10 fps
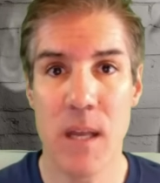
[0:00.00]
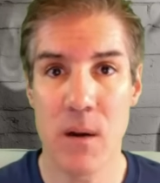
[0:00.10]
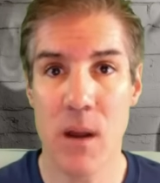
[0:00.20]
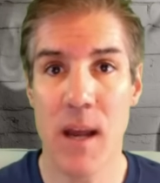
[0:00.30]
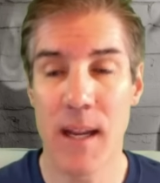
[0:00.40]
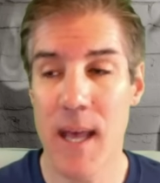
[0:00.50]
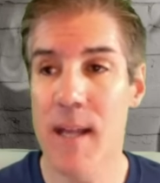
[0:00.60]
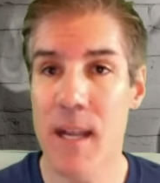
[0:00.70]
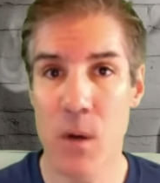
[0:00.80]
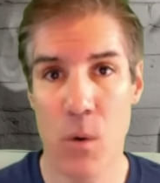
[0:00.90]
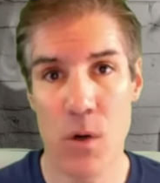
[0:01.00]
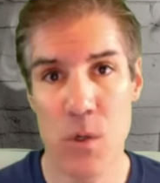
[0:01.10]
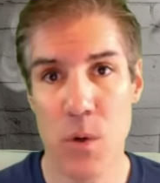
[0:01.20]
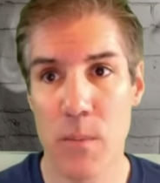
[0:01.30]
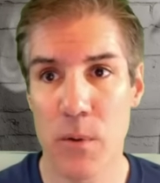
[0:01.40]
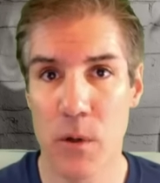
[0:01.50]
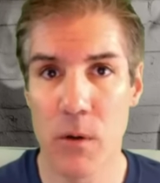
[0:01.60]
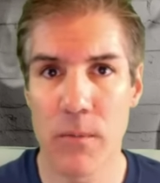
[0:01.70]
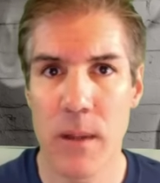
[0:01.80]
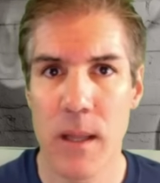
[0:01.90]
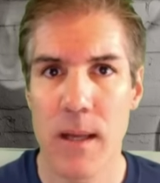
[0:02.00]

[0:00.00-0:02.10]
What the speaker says: and again, in order to improve.